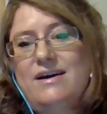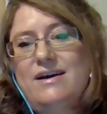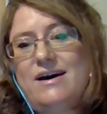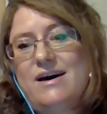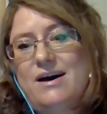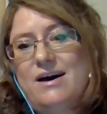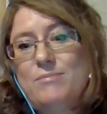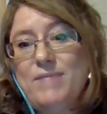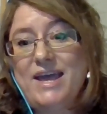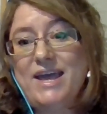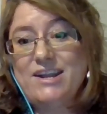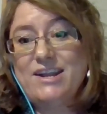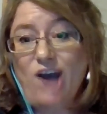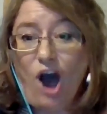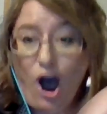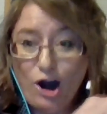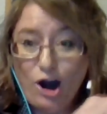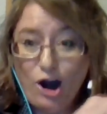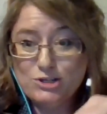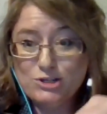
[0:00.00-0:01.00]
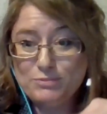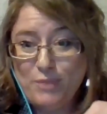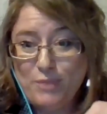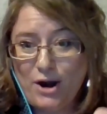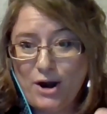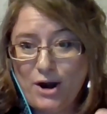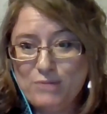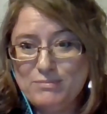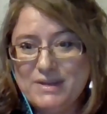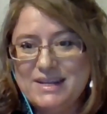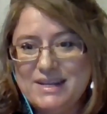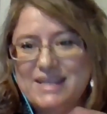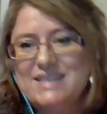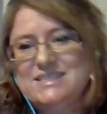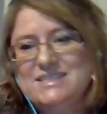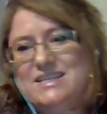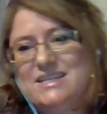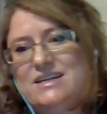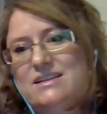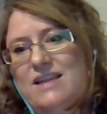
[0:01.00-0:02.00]
And our department
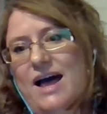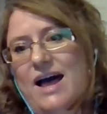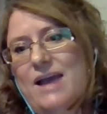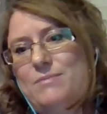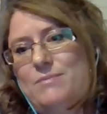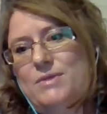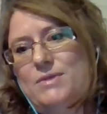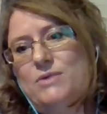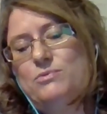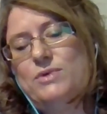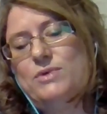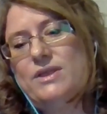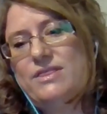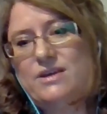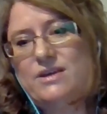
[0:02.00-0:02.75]
is in alignment with